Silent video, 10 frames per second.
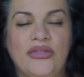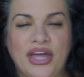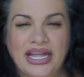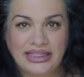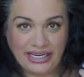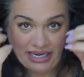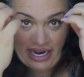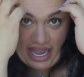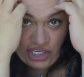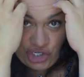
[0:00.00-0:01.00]
they're
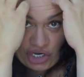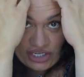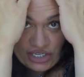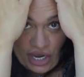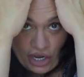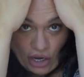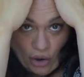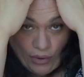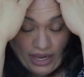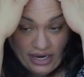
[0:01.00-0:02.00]
clean, and just
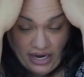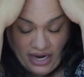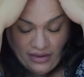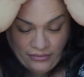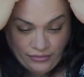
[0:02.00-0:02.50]
go in